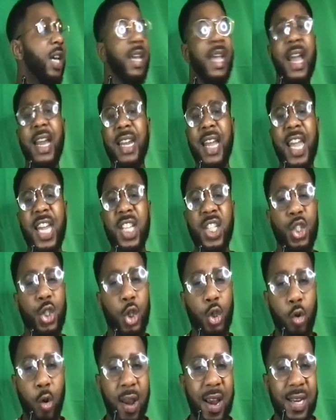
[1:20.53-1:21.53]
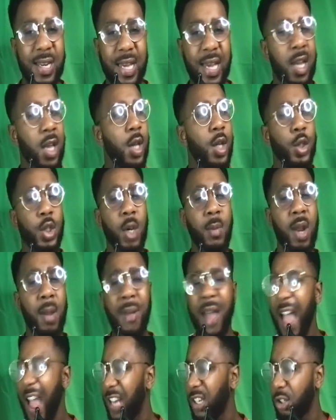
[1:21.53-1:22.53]
and they enjoyed it. Some of them
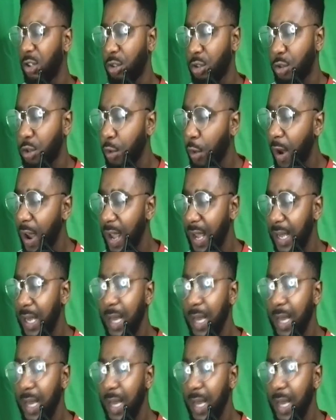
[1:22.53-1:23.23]
had joy.